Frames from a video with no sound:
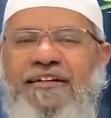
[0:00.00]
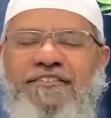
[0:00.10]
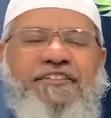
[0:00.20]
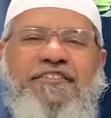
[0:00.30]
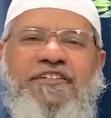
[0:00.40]

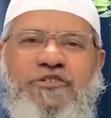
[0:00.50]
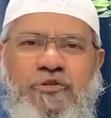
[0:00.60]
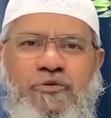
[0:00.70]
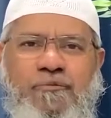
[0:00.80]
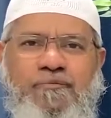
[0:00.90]
Season
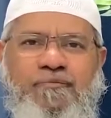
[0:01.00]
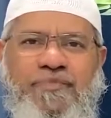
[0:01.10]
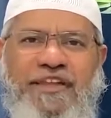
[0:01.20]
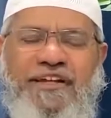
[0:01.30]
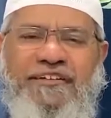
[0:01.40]
2,
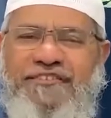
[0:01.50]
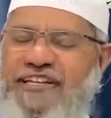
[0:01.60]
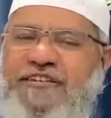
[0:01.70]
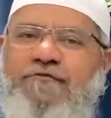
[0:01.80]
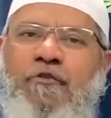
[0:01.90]

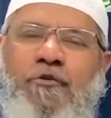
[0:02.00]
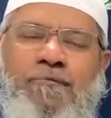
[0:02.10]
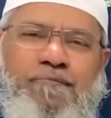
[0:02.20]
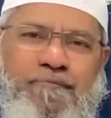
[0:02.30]
Session 4.